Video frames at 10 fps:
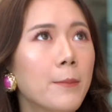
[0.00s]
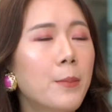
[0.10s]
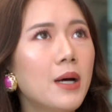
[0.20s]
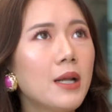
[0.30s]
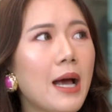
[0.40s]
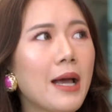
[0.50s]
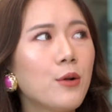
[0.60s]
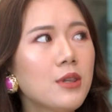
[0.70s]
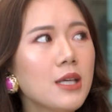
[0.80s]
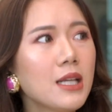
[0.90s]
But I
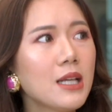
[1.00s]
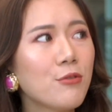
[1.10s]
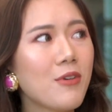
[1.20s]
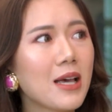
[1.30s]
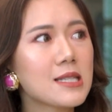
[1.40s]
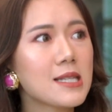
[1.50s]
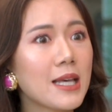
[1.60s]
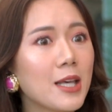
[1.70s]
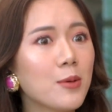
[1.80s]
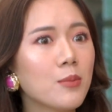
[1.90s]
don't think it affects
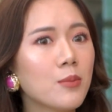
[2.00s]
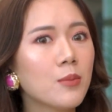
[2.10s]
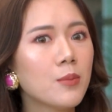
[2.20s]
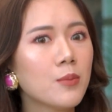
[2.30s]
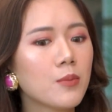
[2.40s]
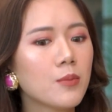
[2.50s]
him